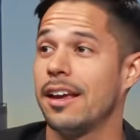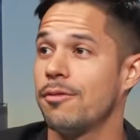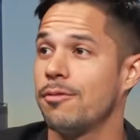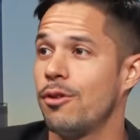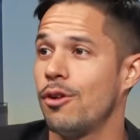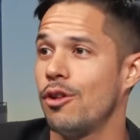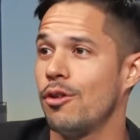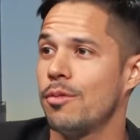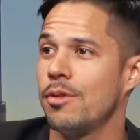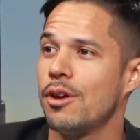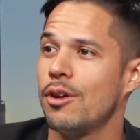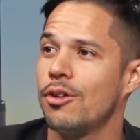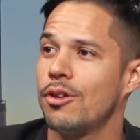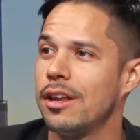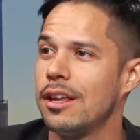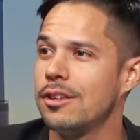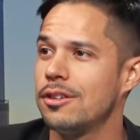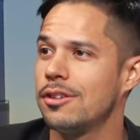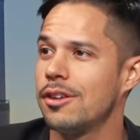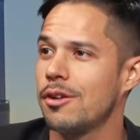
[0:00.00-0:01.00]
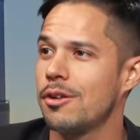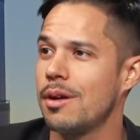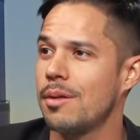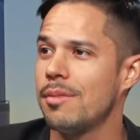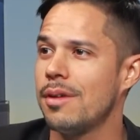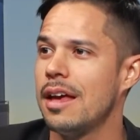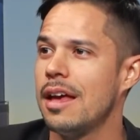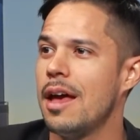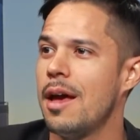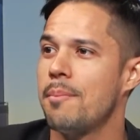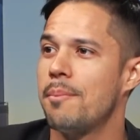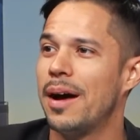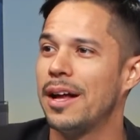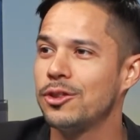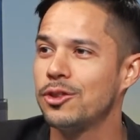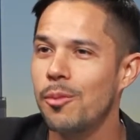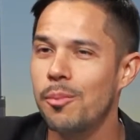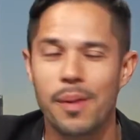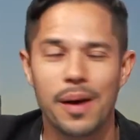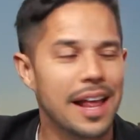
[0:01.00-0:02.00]
follow me on Instagram.
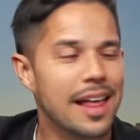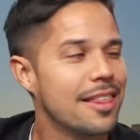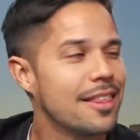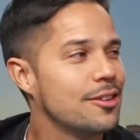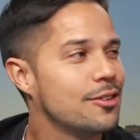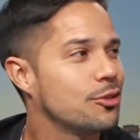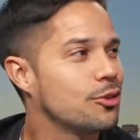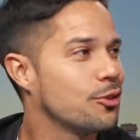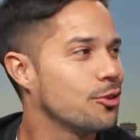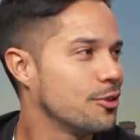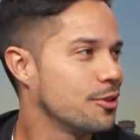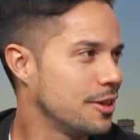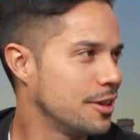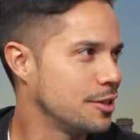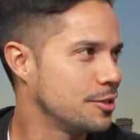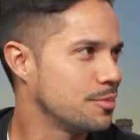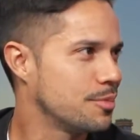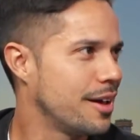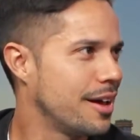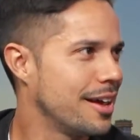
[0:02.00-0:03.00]
Pato Paradiso is my...